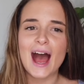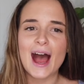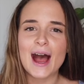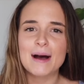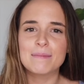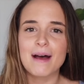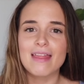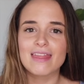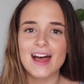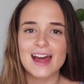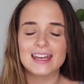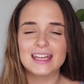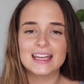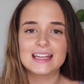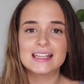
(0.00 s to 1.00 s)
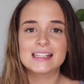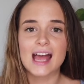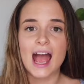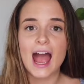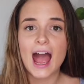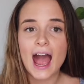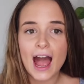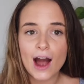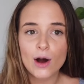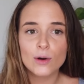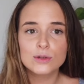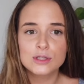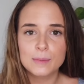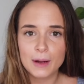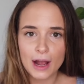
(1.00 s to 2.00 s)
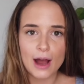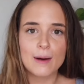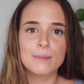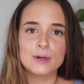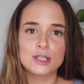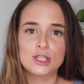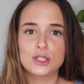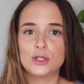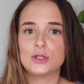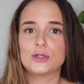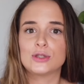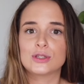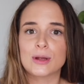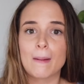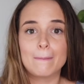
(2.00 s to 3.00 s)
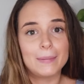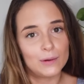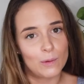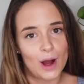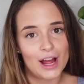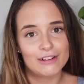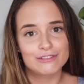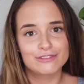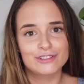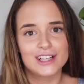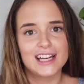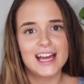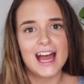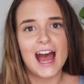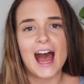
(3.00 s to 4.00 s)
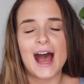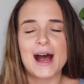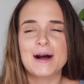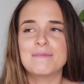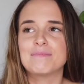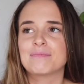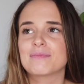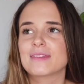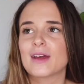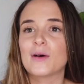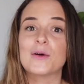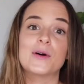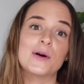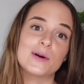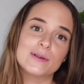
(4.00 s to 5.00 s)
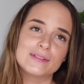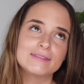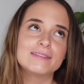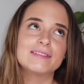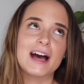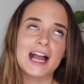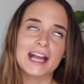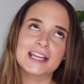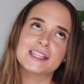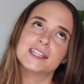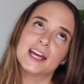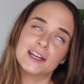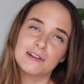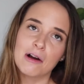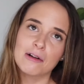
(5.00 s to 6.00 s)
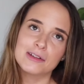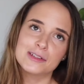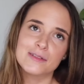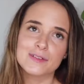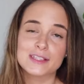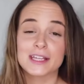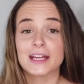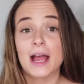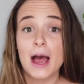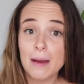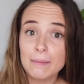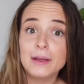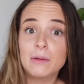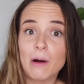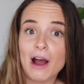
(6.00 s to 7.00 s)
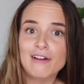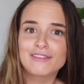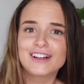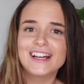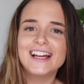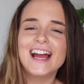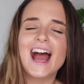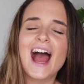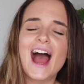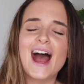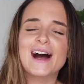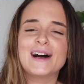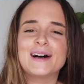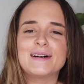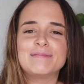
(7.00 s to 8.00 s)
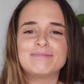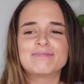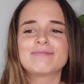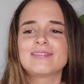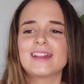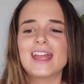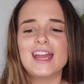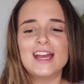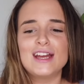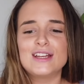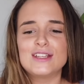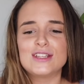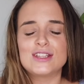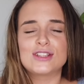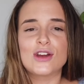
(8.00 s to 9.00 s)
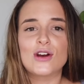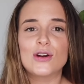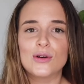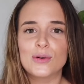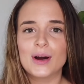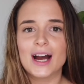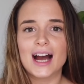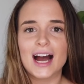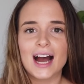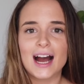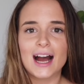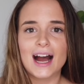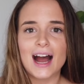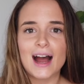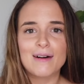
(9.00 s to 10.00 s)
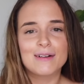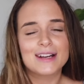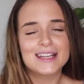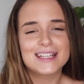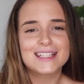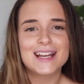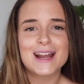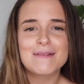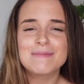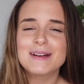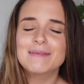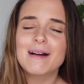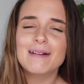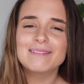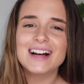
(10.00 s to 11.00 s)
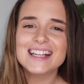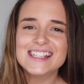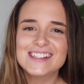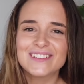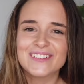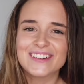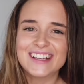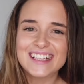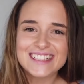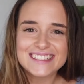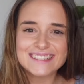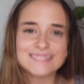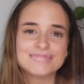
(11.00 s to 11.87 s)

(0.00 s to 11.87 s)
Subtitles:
And that is how to become a student midwife. I guess the end goal is obviously a midwife. So I wanted to share a bit about my story.